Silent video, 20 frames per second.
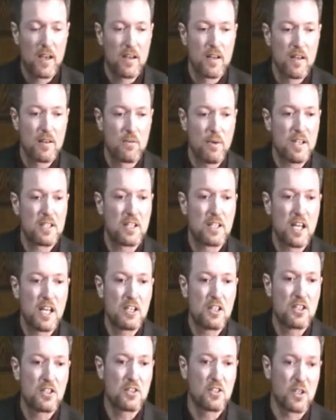
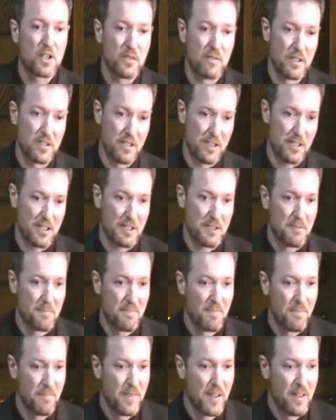Residential services,
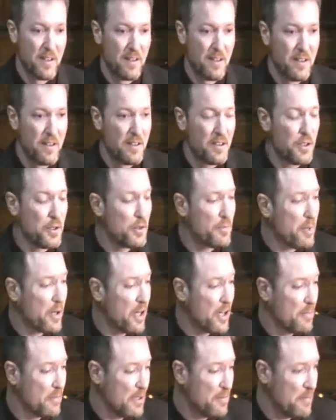2
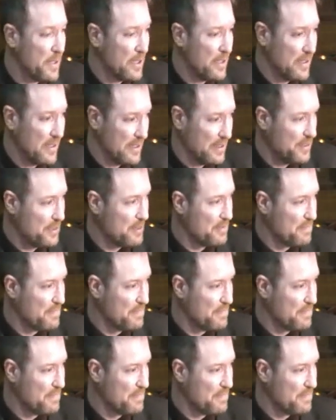apartment buildings,